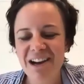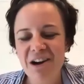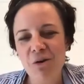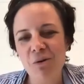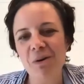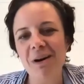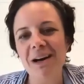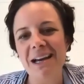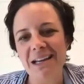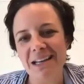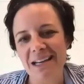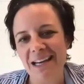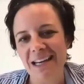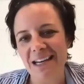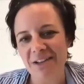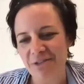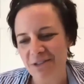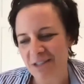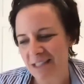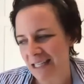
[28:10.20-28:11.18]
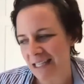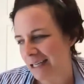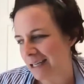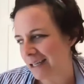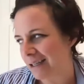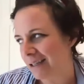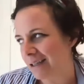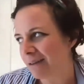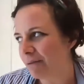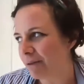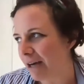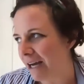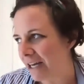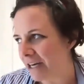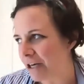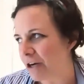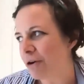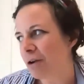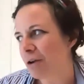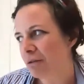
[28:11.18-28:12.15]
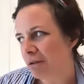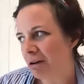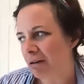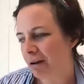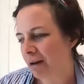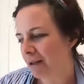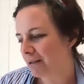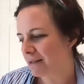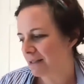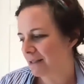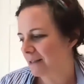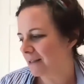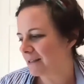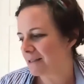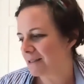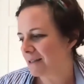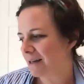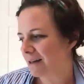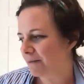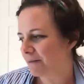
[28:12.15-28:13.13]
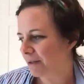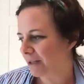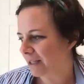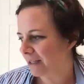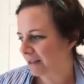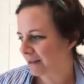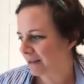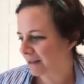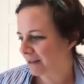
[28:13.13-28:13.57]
I kind of was like, well, I know like, it's not really like.